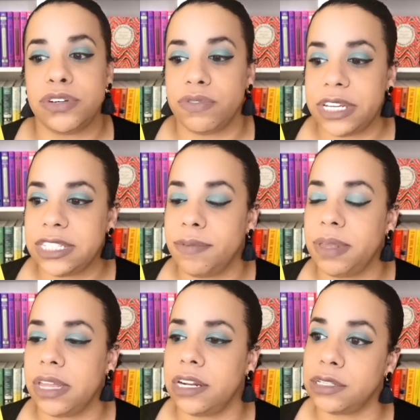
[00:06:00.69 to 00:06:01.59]
to read
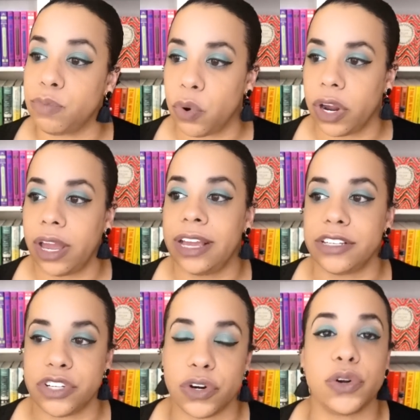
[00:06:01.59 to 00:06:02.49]
something that is more
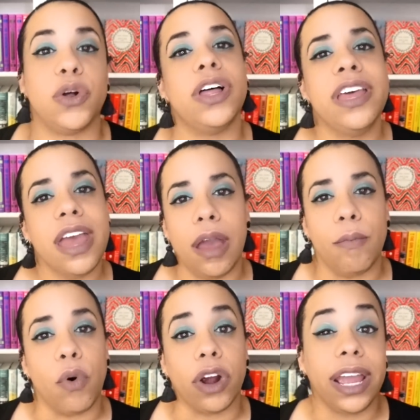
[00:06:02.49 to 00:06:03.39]
internal and
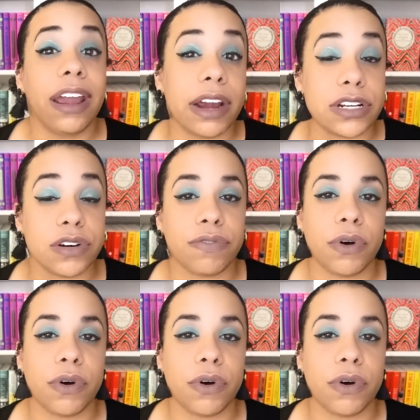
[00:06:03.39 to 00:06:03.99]
more character